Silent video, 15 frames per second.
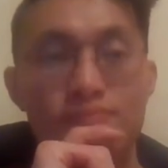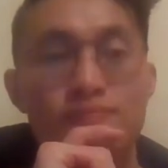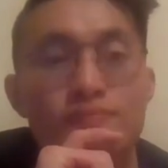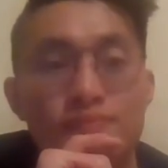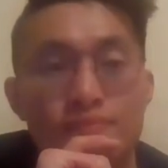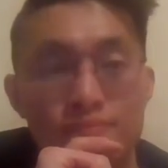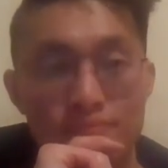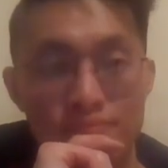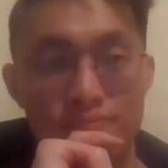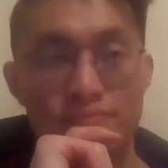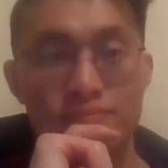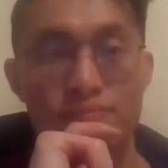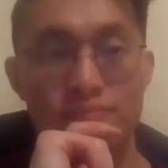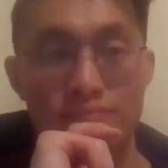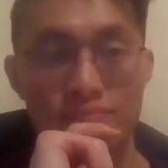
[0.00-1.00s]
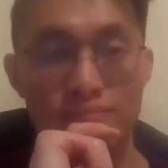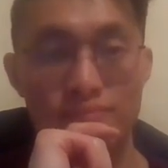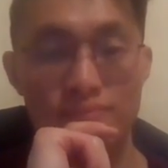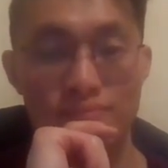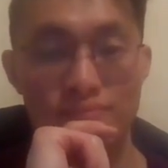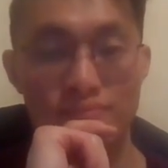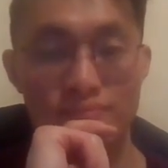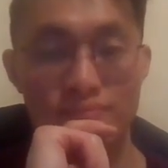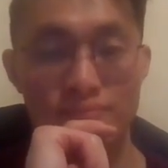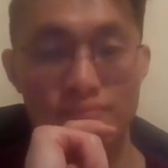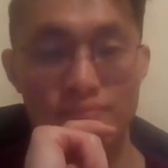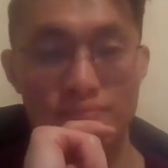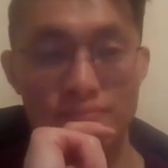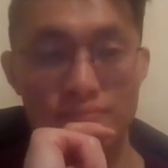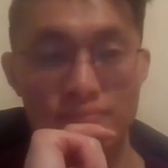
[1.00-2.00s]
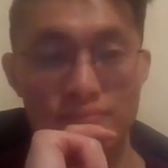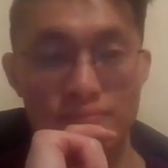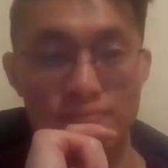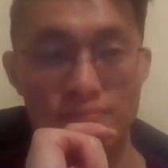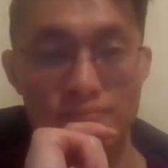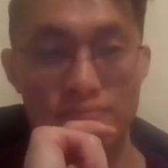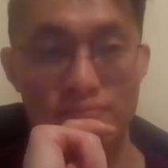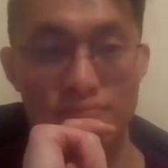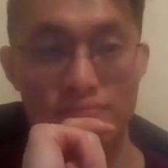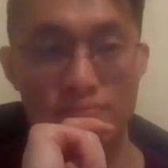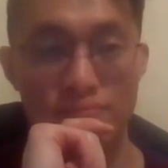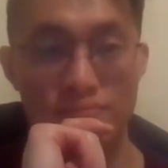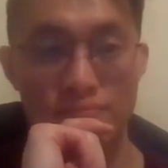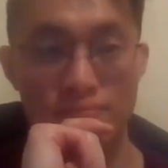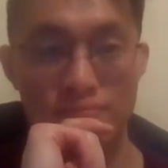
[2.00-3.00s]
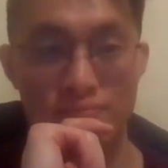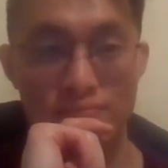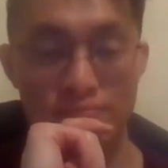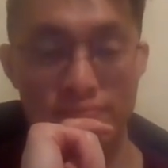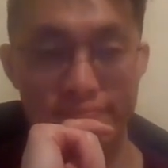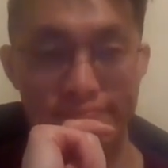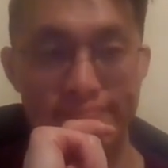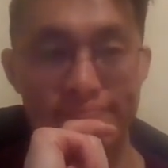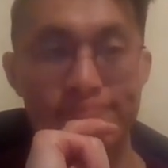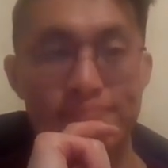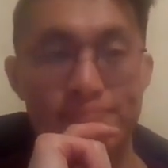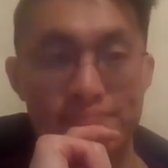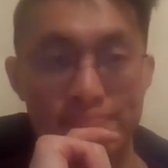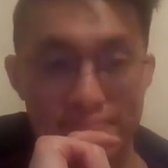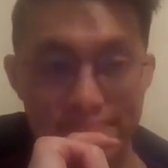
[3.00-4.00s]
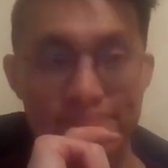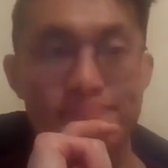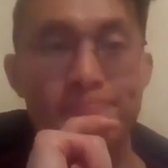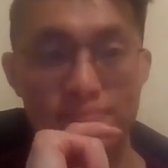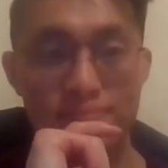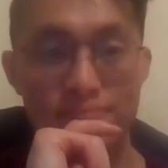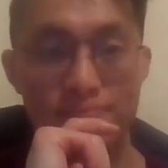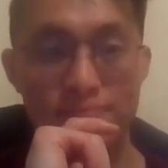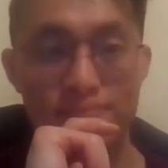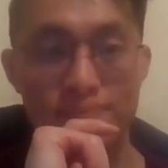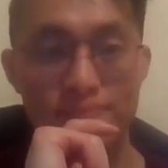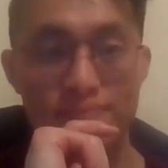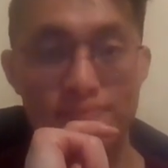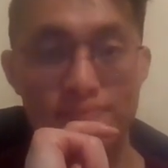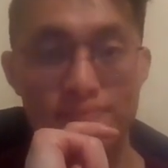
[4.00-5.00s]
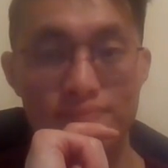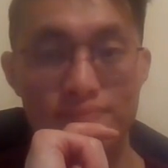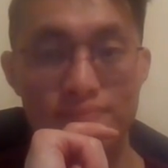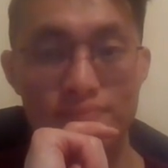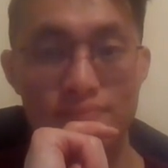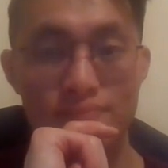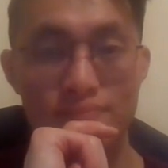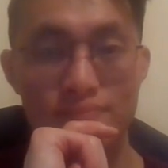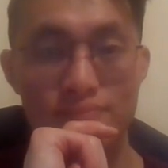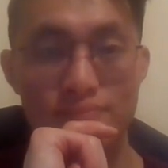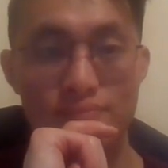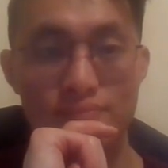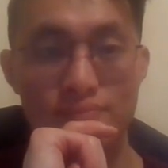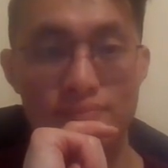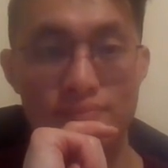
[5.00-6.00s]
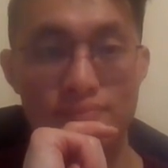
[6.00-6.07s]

The person shown says nothing.